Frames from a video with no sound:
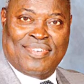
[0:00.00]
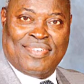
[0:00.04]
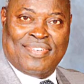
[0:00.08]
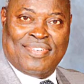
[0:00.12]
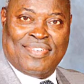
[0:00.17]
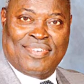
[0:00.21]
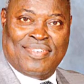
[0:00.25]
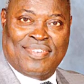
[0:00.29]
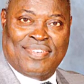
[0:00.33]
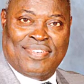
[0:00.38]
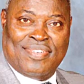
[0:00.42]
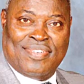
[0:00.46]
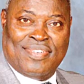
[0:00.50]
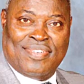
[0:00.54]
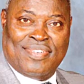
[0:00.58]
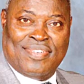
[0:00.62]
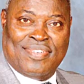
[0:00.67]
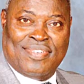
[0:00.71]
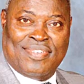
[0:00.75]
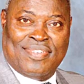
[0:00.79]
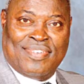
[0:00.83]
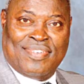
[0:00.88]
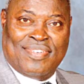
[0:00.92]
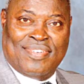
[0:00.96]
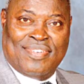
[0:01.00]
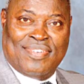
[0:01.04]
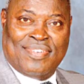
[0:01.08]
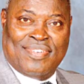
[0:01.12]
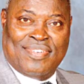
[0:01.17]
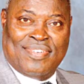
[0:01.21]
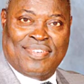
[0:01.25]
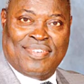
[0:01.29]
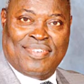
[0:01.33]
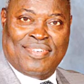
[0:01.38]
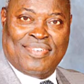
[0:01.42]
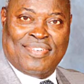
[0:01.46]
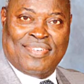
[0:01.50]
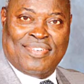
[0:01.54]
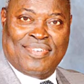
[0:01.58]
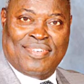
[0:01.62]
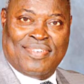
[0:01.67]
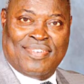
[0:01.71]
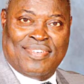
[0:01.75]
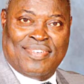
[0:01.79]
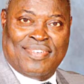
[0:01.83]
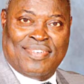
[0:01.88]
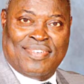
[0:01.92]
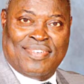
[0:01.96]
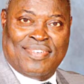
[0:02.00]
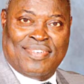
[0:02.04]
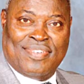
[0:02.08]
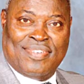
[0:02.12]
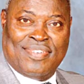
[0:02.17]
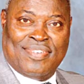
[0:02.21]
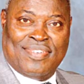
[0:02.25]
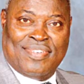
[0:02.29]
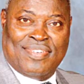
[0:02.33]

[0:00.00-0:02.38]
Nothing is said.